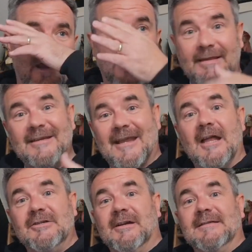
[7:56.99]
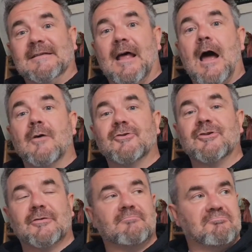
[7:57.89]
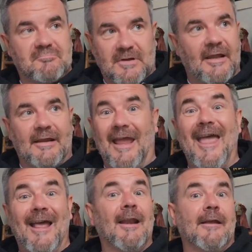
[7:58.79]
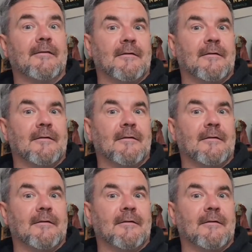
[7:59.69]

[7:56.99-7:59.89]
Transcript: and this gets you into the houses like earlier